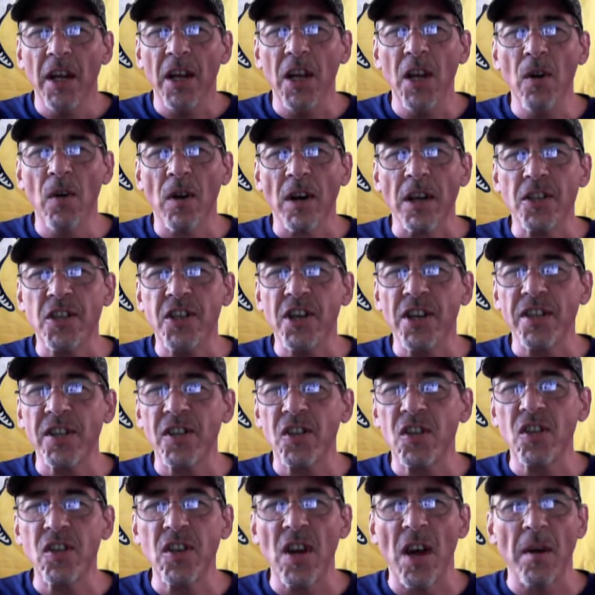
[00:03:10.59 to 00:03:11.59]
You are
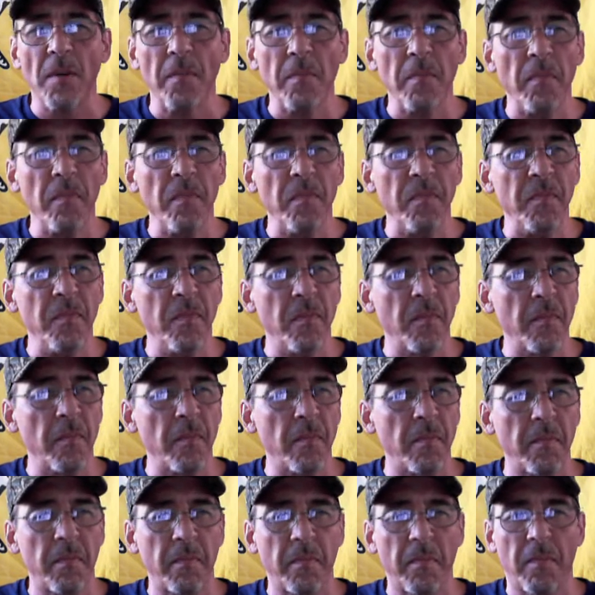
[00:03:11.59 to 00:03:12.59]
just some
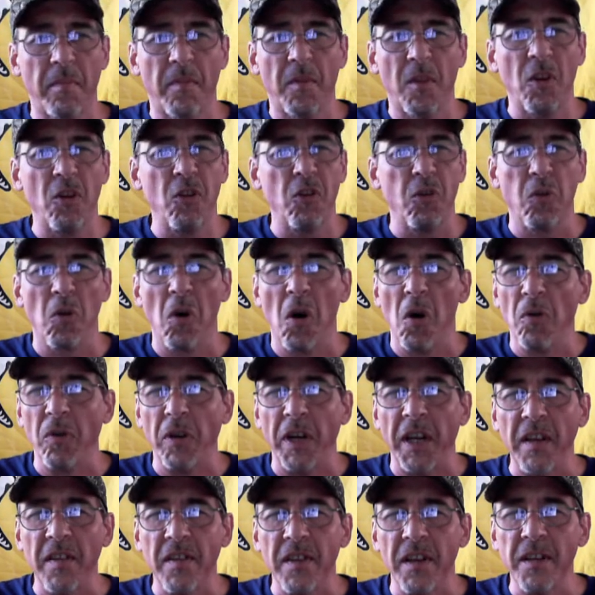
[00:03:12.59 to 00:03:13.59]
crony